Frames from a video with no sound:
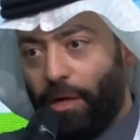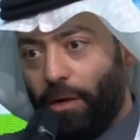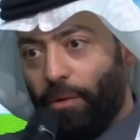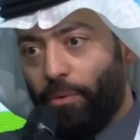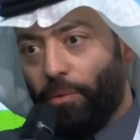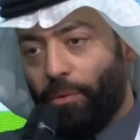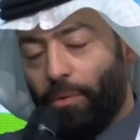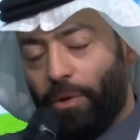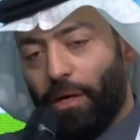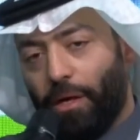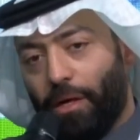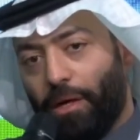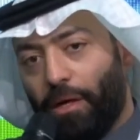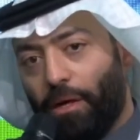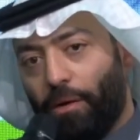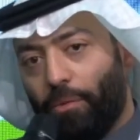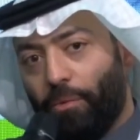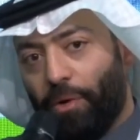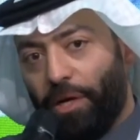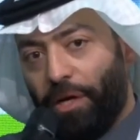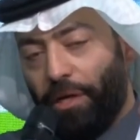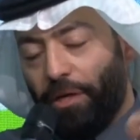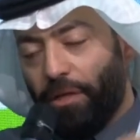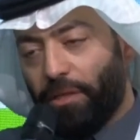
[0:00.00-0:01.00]
personal
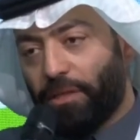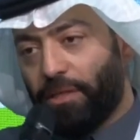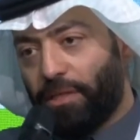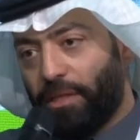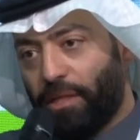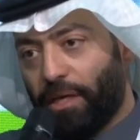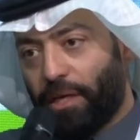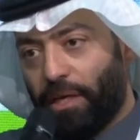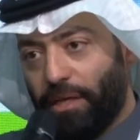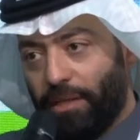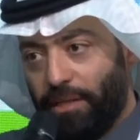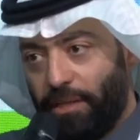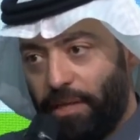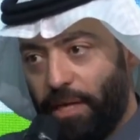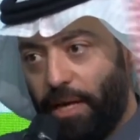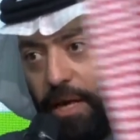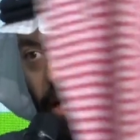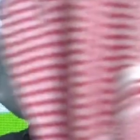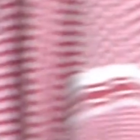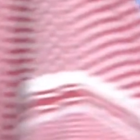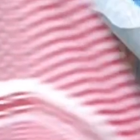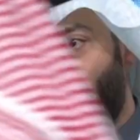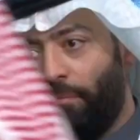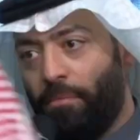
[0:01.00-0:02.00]
and true
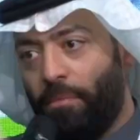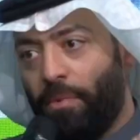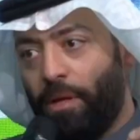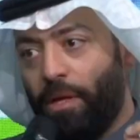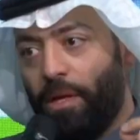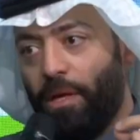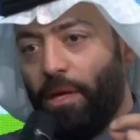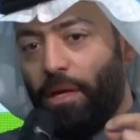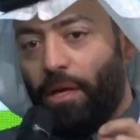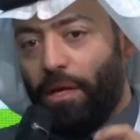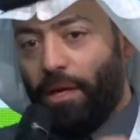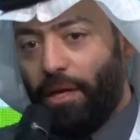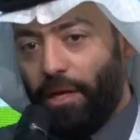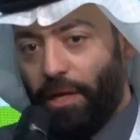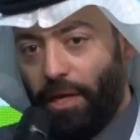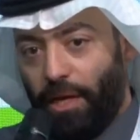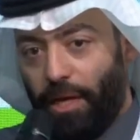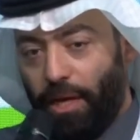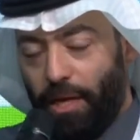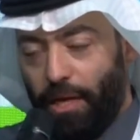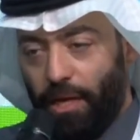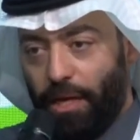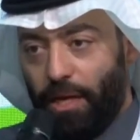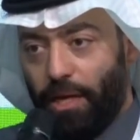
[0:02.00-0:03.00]
belief about the
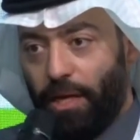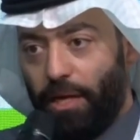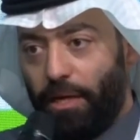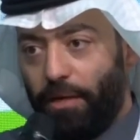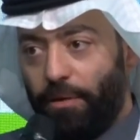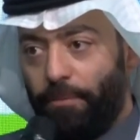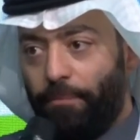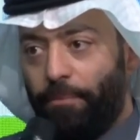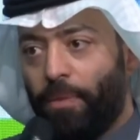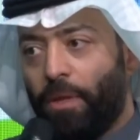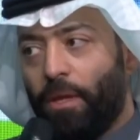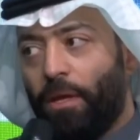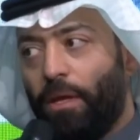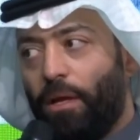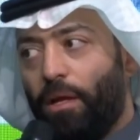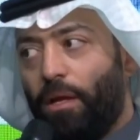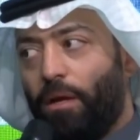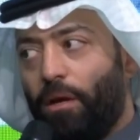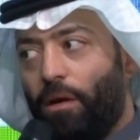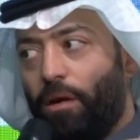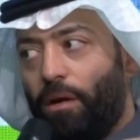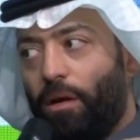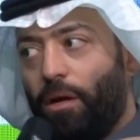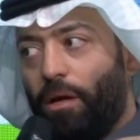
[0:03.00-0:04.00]
issue, and
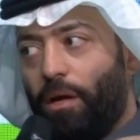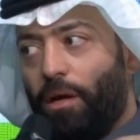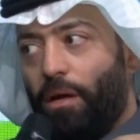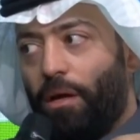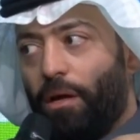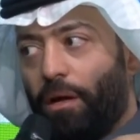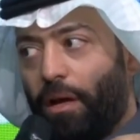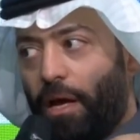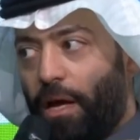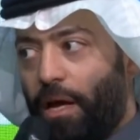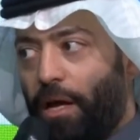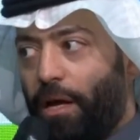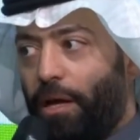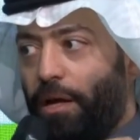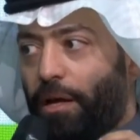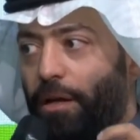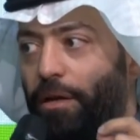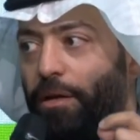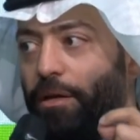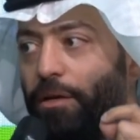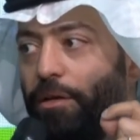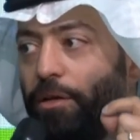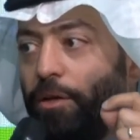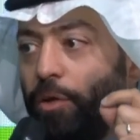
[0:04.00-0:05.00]
you're being
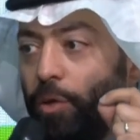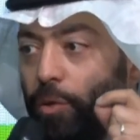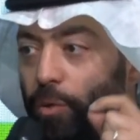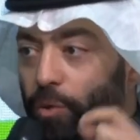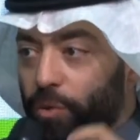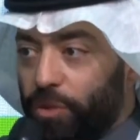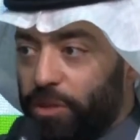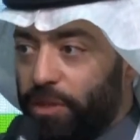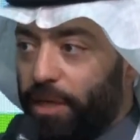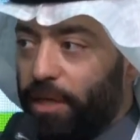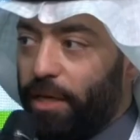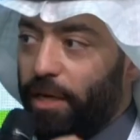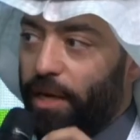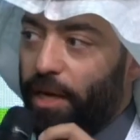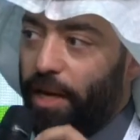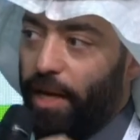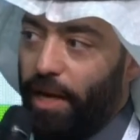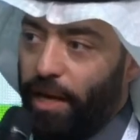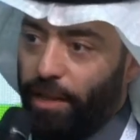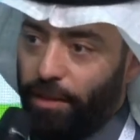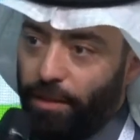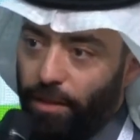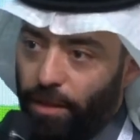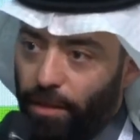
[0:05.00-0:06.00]
always
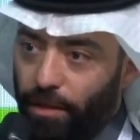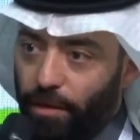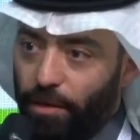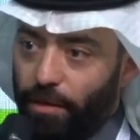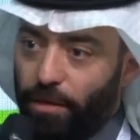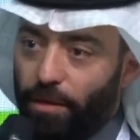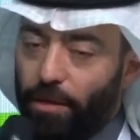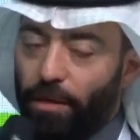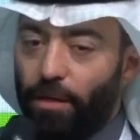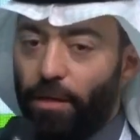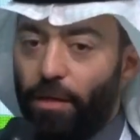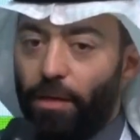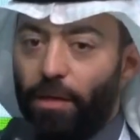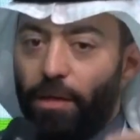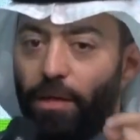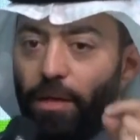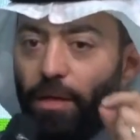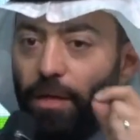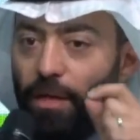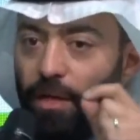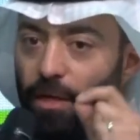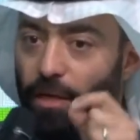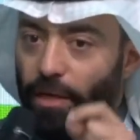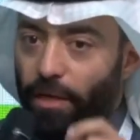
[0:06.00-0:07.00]
keen to solve it.
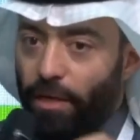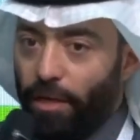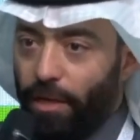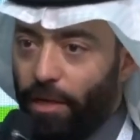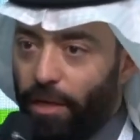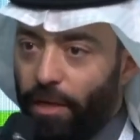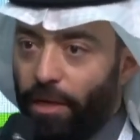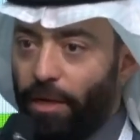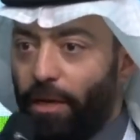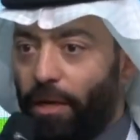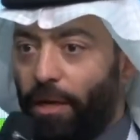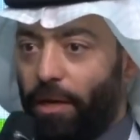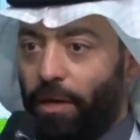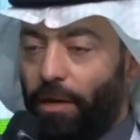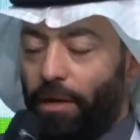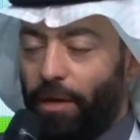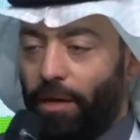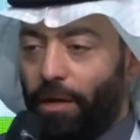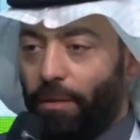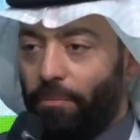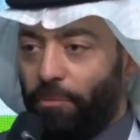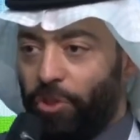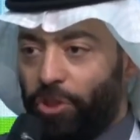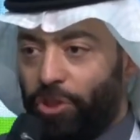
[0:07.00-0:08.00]
The
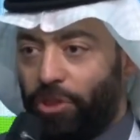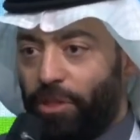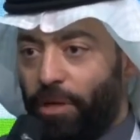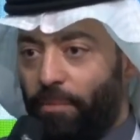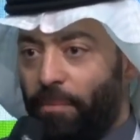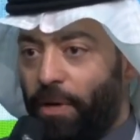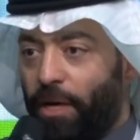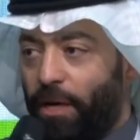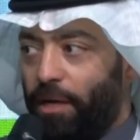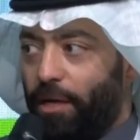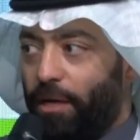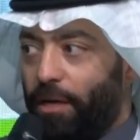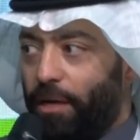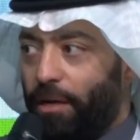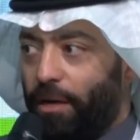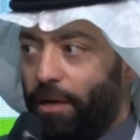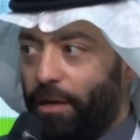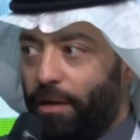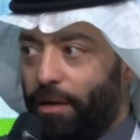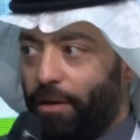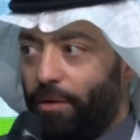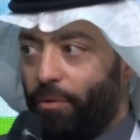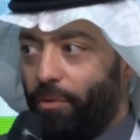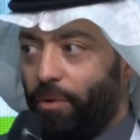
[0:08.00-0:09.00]
impact will
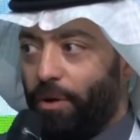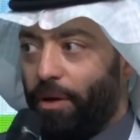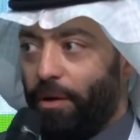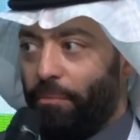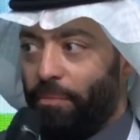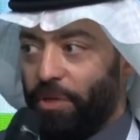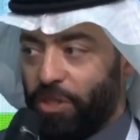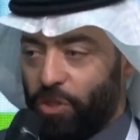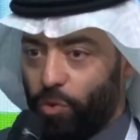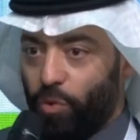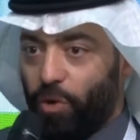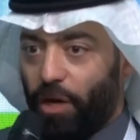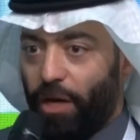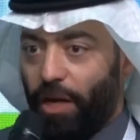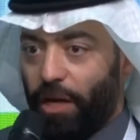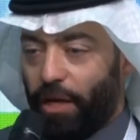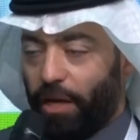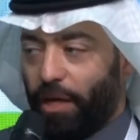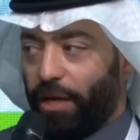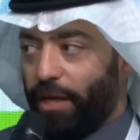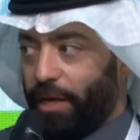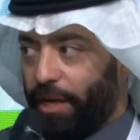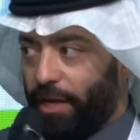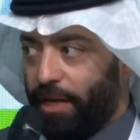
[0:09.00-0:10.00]
reach to
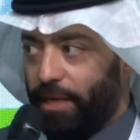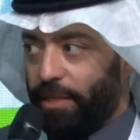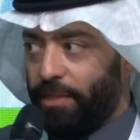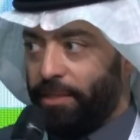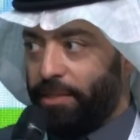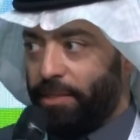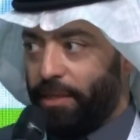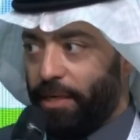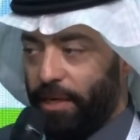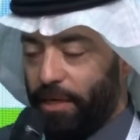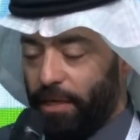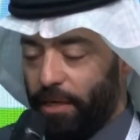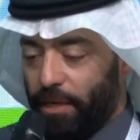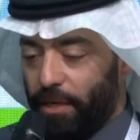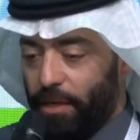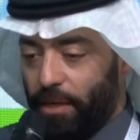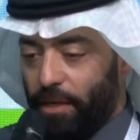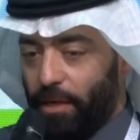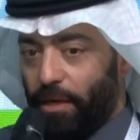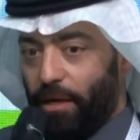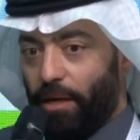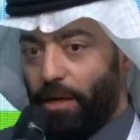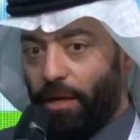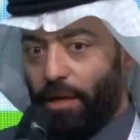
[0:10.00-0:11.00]
the
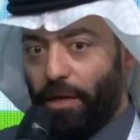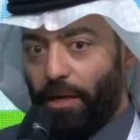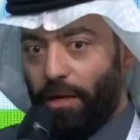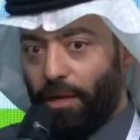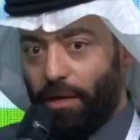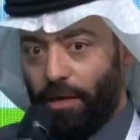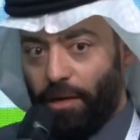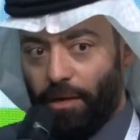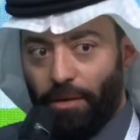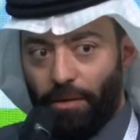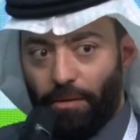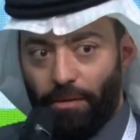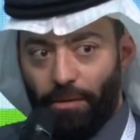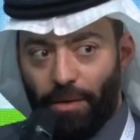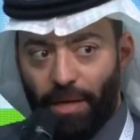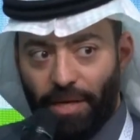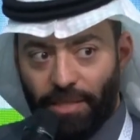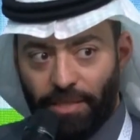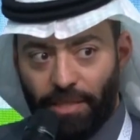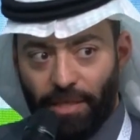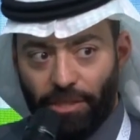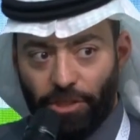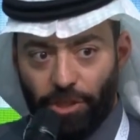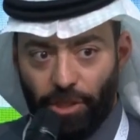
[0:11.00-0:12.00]

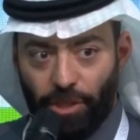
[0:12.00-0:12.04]
society